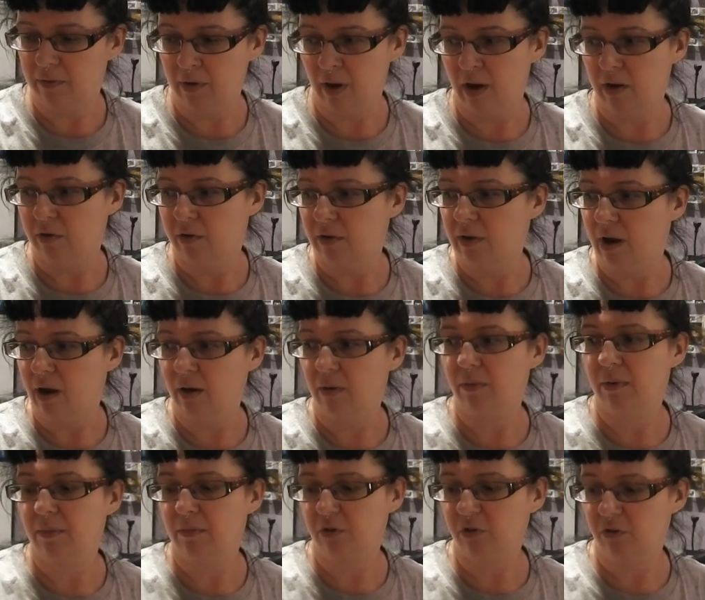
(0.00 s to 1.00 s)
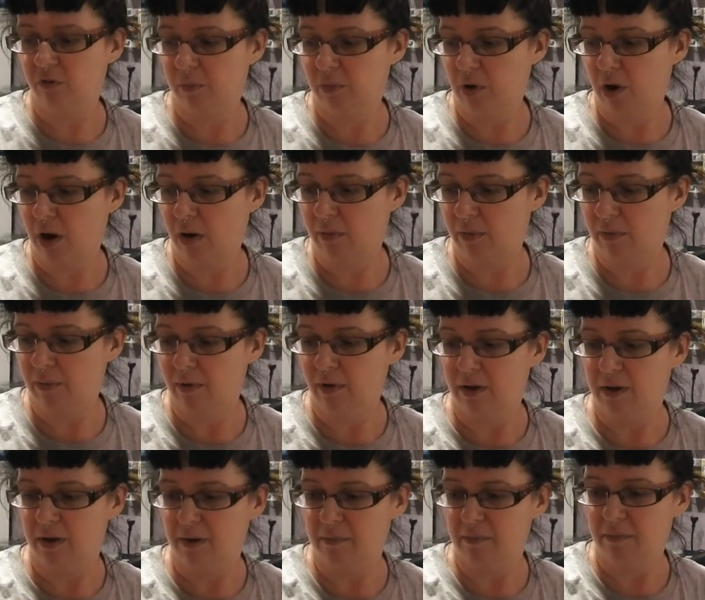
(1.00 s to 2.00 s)
are not terribly much of a problem.
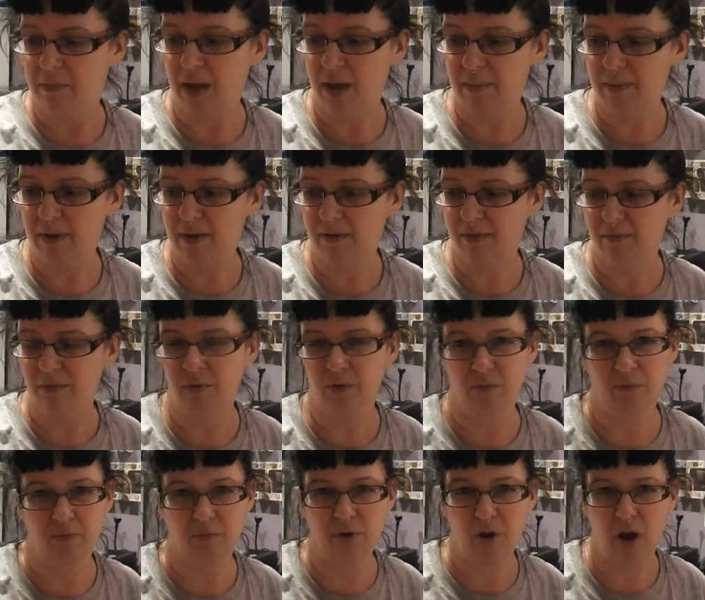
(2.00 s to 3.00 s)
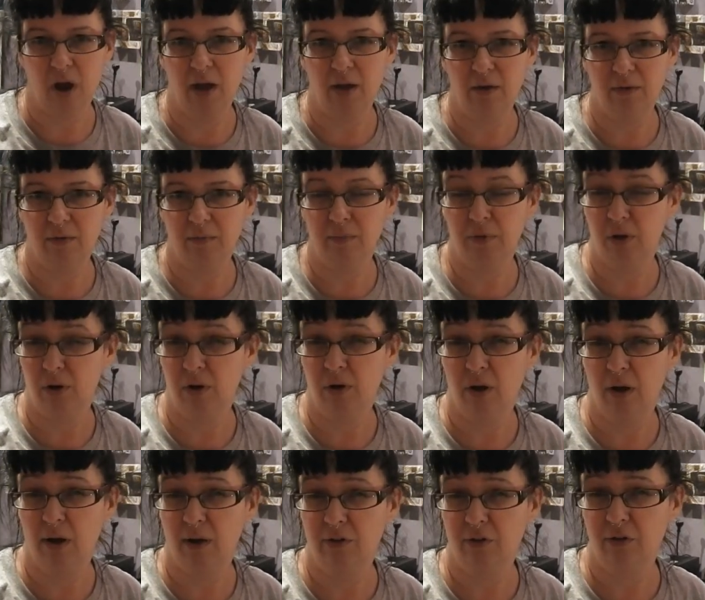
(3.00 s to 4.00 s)
Maybe, except for the cotton, pure
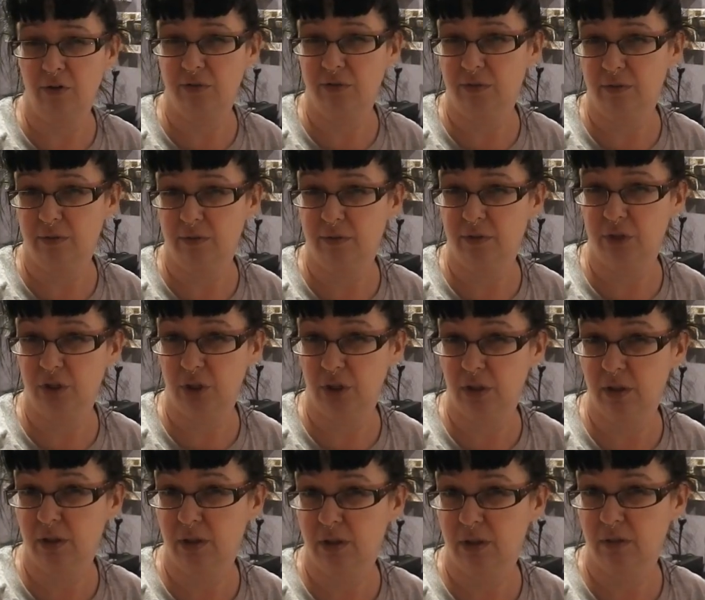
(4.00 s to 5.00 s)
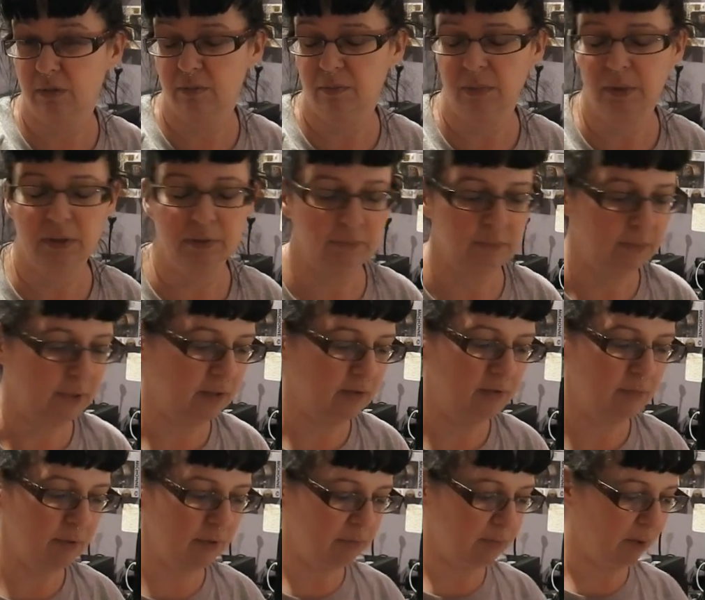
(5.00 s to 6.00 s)
cotton shirt.
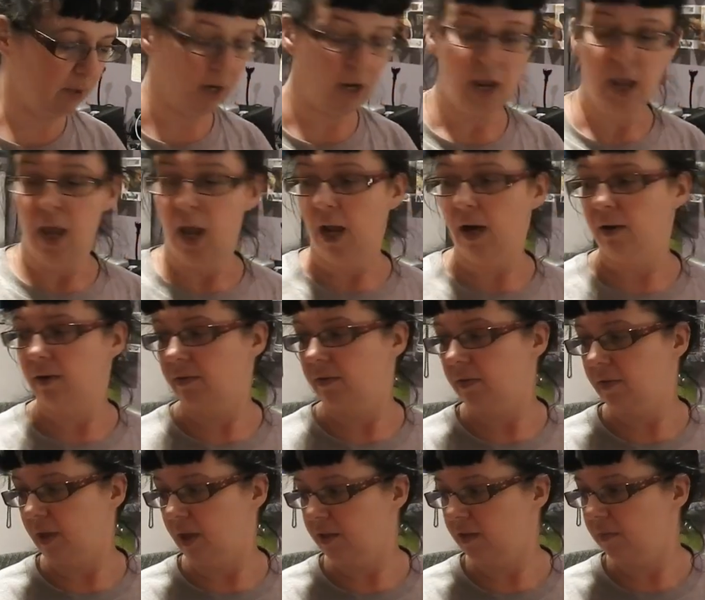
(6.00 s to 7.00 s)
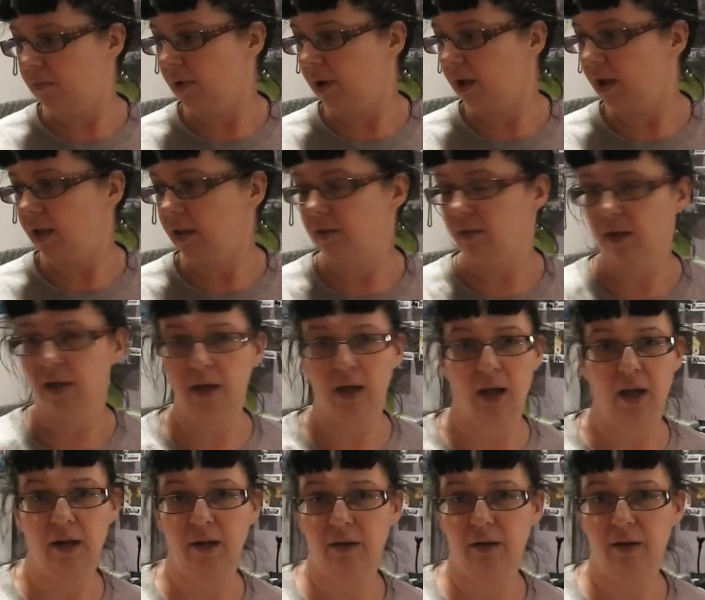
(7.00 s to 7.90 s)
That's pretty good. But yes, that's my thing.